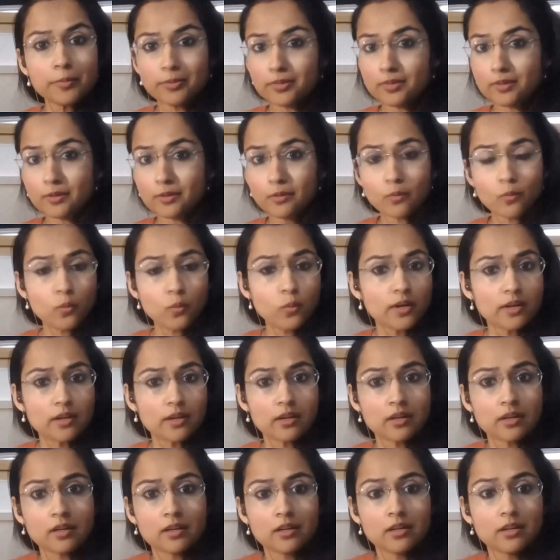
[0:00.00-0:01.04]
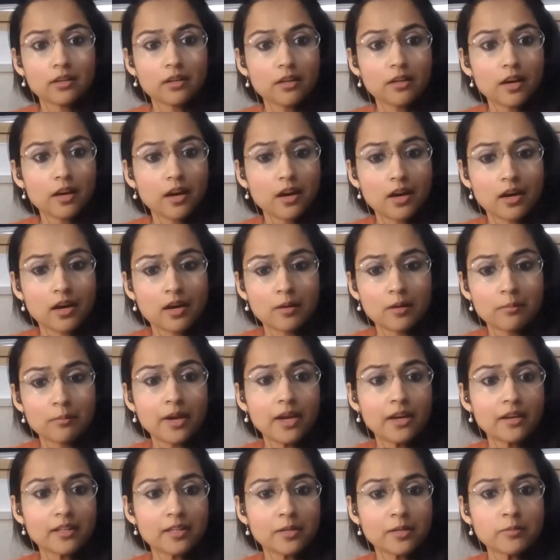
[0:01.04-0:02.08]
we
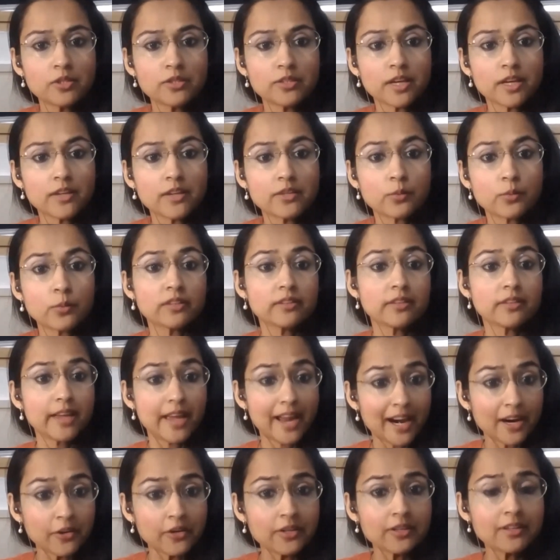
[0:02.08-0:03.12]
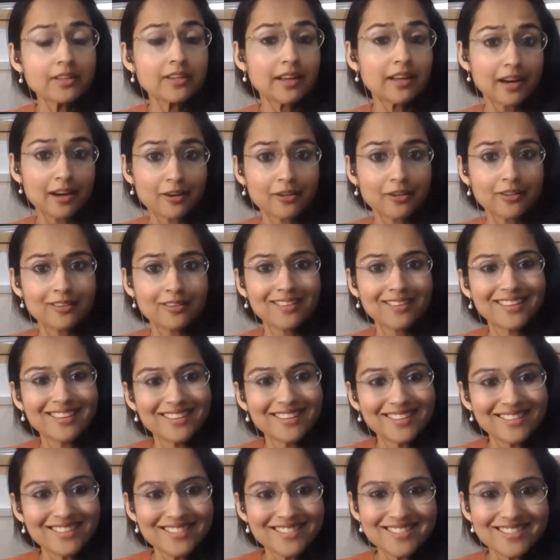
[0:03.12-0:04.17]
make them together with Karen. Karen
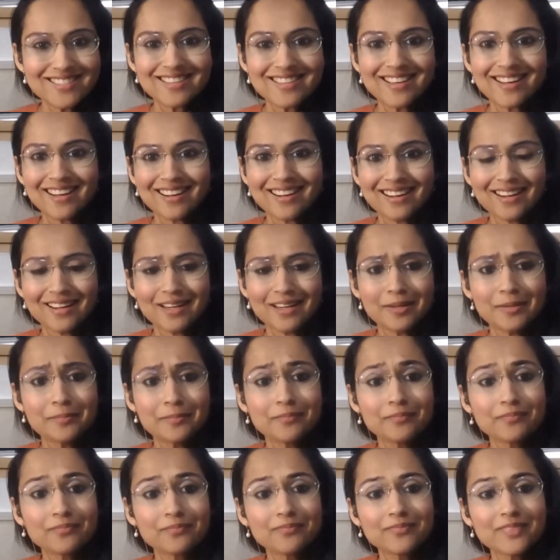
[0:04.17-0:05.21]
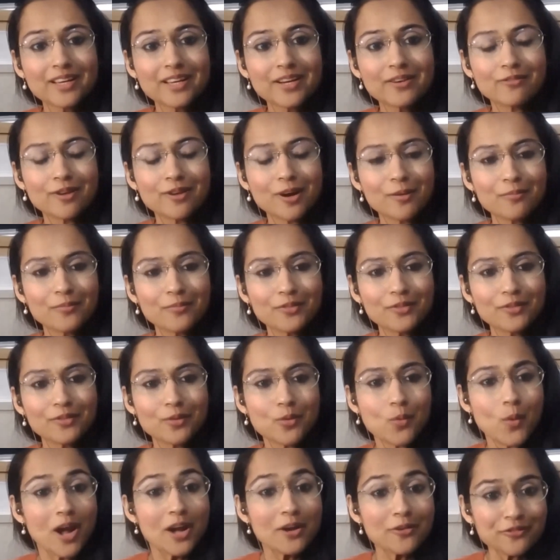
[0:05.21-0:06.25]
is from the
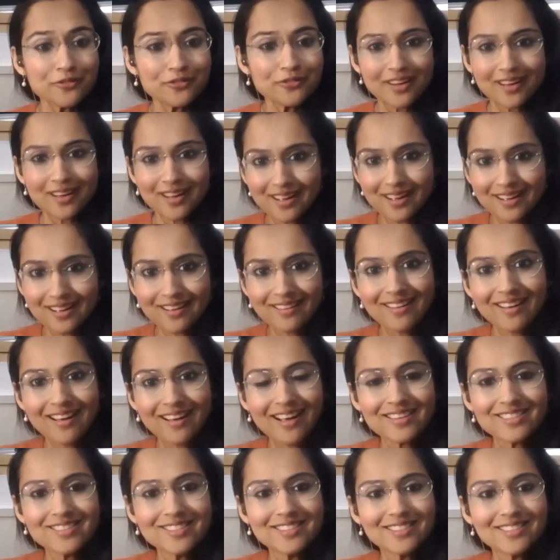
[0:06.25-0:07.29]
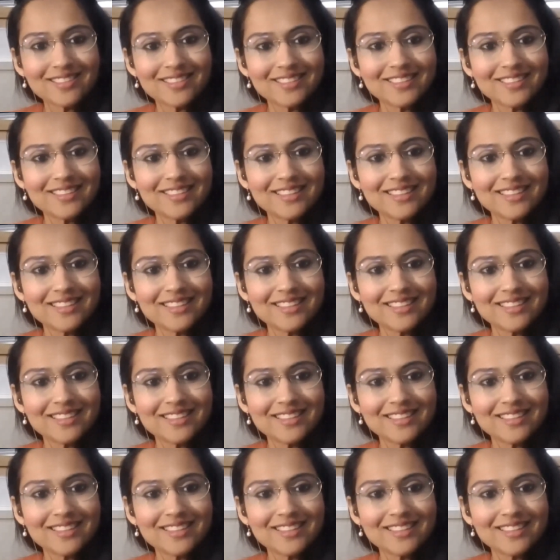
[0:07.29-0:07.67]
WEF, actually